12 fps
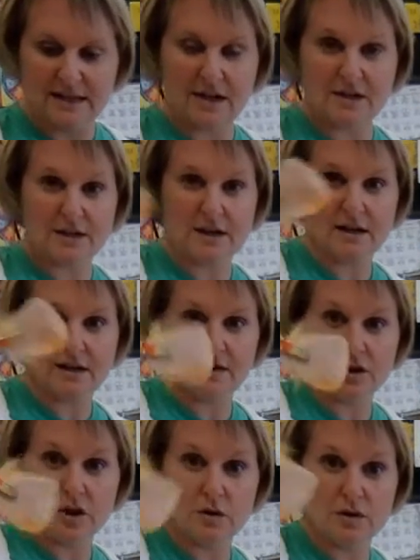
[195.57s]
Here's a
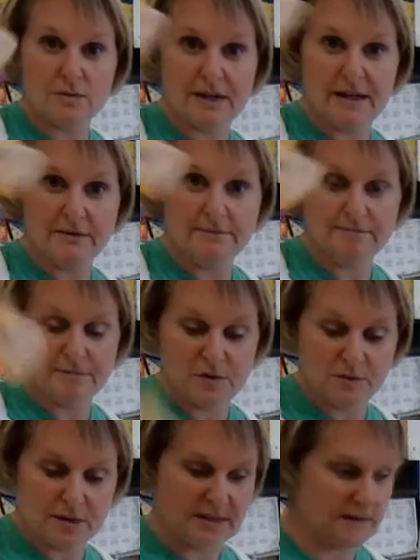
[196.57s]
clothespin
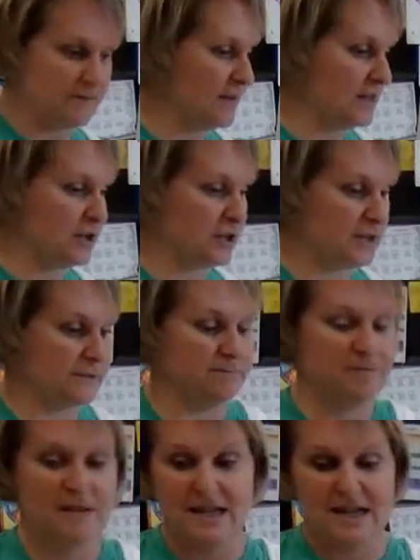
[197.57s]
with some feathers.
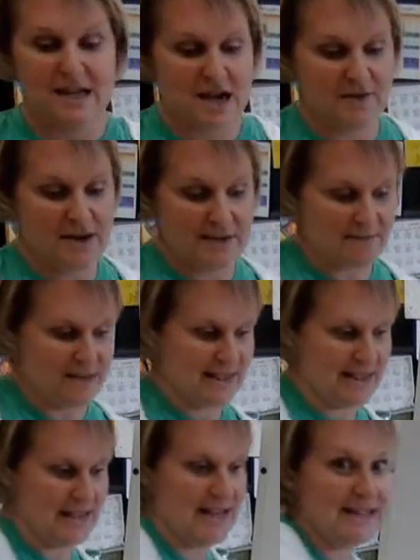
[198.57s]
All right,
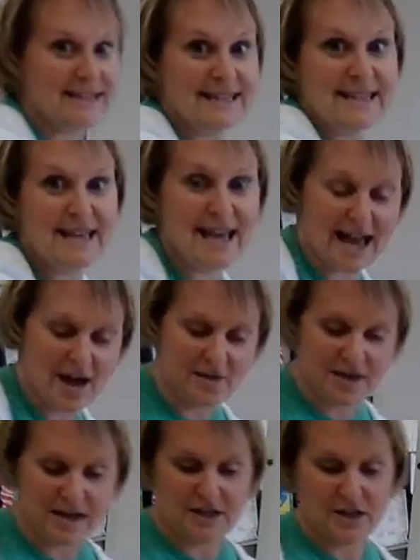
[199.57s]
let's see how
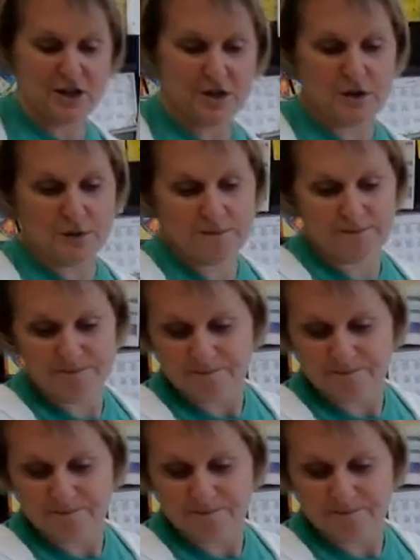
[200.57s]
they do.